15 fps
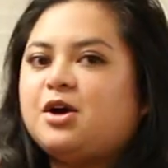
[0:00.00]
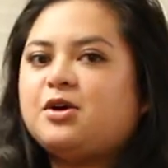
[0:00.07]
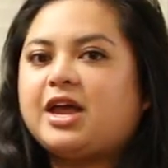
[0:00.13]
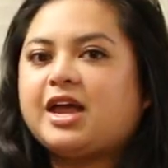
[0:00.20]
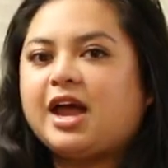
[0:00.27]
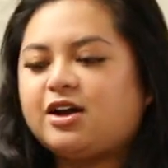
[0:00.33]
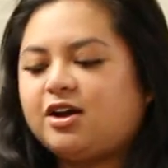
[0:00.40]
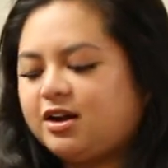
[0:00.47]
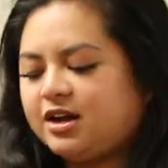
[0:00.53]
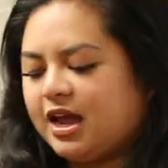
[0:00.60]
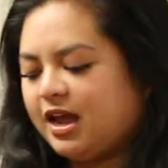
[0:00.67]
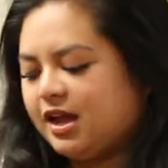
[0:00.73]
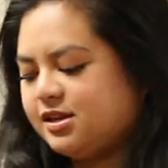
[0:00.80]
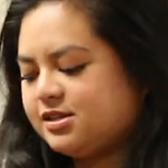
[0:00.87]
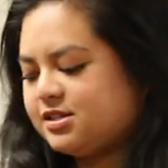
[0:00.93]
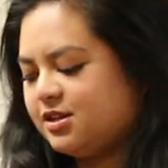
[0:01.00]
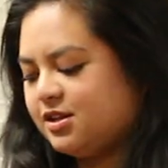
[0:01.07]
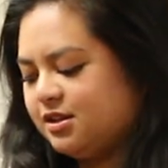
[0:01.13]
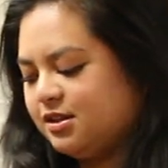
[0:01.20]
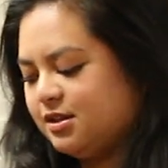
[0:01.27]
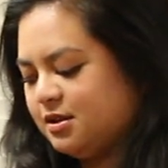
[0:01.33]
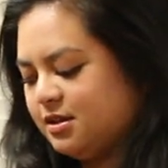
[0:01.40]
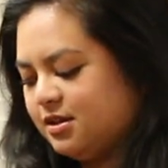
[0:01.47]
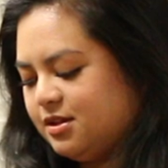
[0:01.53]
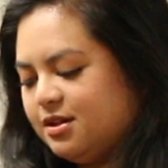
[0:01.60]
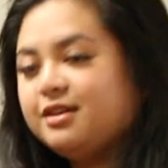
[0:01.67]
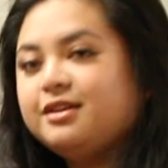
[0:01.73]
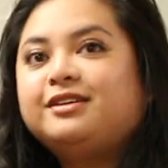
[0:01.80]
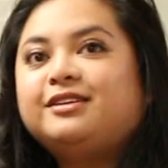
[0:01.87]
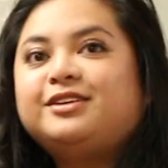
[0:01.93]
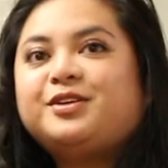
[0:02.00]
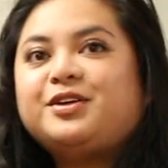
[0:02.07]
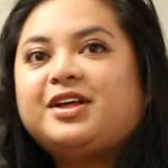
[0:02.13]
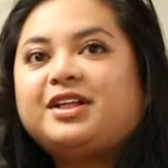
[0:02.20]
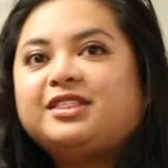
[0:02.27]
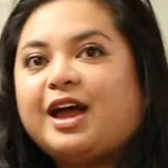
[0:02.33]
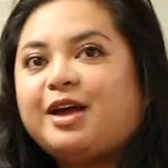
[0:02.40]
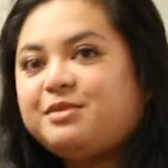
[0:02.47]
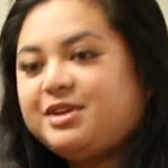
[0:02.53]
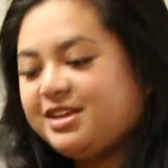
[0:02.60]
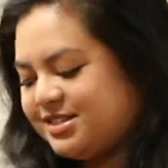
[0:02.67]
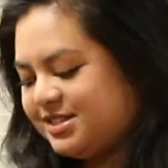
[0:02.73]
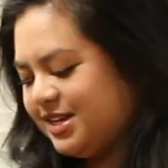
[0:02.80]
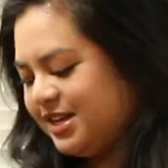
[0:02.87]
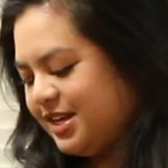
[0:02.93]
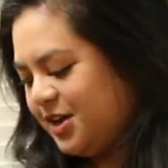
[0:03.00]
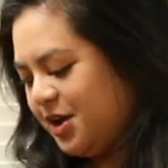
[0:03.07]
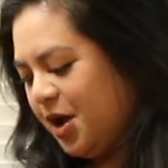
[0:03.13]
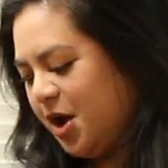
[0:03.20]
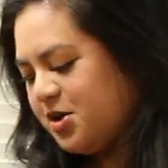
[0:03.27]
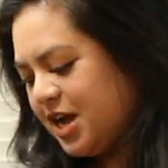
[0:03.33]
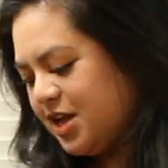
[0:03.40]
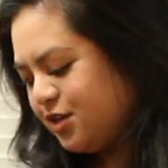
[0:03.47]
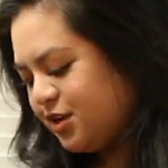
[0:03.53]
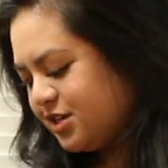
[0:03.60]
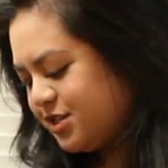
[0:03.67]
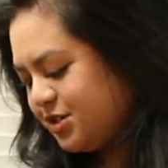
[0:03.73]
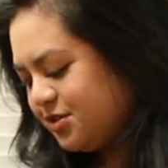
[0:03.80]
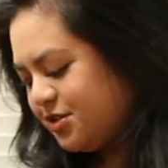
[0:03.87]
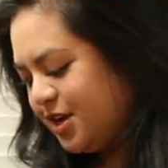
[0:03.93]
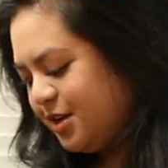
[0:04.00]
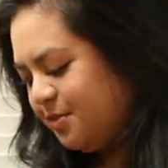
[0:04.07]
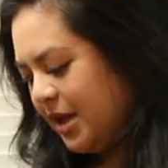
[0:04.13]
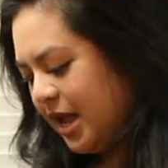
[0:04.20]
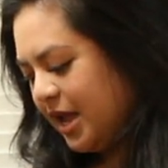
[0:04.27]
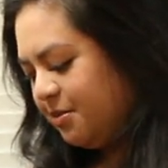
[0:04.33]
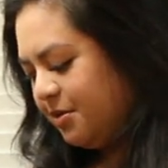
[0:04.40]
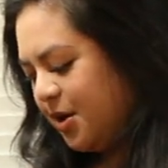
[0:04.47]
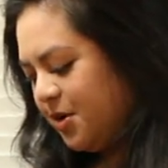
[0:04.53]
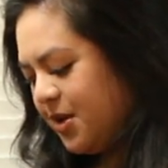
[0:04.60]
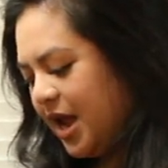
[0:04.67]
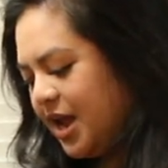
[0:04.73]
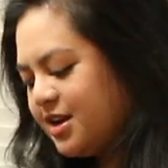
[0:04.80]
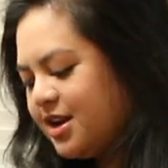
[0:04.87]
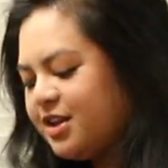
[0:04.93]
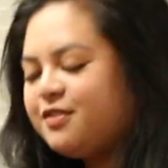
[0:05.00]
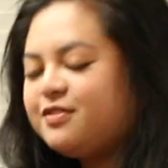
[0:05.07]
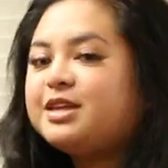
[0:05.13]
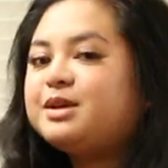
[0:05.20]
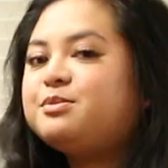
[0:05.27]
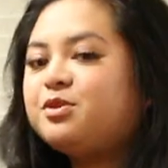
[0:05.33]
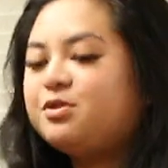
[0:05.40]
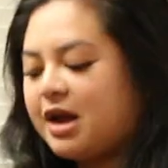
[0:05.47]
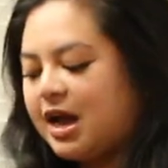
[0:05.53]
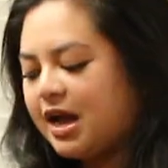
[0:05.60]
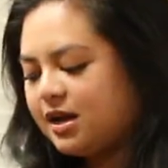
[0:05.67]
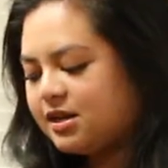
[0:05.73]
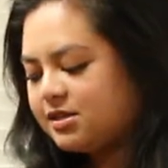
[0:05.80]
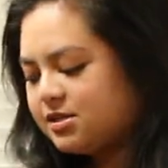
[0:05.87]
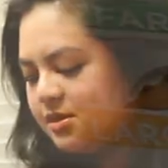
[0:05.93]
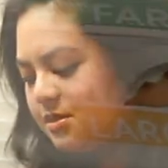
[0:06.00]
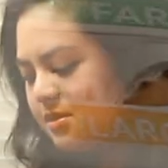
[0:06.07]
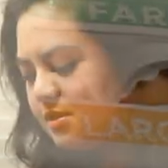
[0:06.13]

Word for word: Okay, I got eggs. Let me see. Okay, they're still good, babe. Okay, none of them cracked.